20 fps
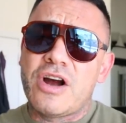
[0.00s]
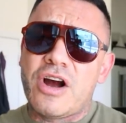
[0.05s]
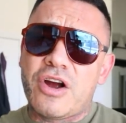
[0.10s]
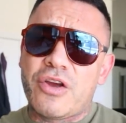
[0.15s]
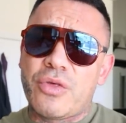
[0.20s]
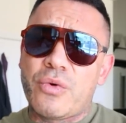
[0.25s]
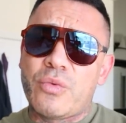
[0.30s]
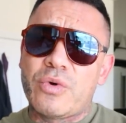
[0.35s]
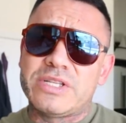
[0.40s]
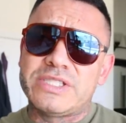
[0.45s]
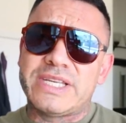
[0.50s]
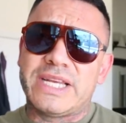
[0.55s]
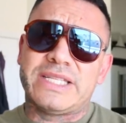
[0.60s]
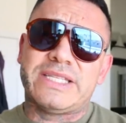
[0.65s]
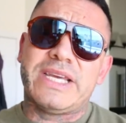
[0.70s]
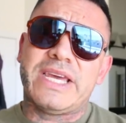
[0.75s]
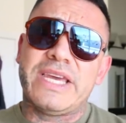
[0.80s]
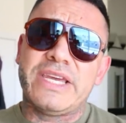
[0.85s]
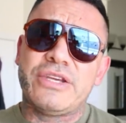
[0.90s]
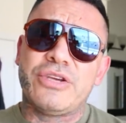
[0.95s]
are the ones that
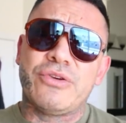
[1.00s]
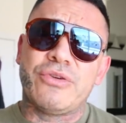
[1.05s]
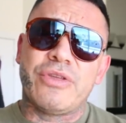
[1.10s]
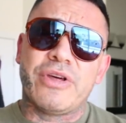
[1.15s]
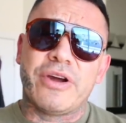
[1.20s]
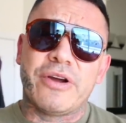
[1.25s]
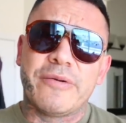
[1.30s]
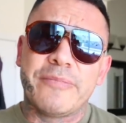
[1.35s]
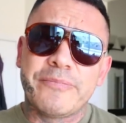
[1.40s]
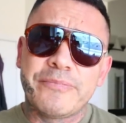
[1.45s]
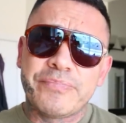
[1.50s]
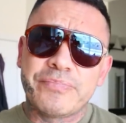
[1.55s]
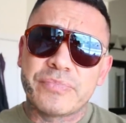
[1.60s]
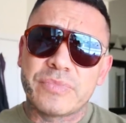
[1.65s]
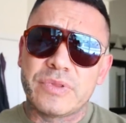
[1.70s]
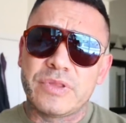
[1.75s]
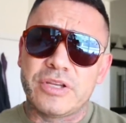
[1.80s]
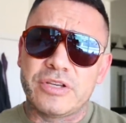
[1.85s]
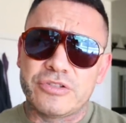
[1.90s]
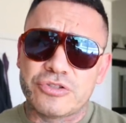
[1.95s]
take you there.
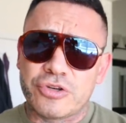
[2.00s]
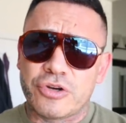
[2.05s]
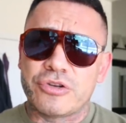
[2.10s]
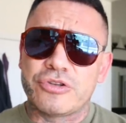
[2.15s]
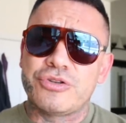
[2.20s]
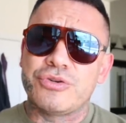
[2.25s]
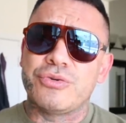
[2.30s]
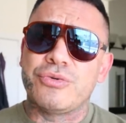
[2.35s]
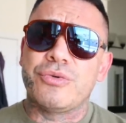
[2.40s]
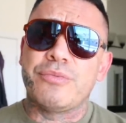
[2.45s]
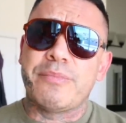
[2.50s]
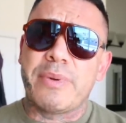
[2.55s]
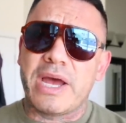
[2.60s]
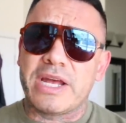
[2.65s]
They search you,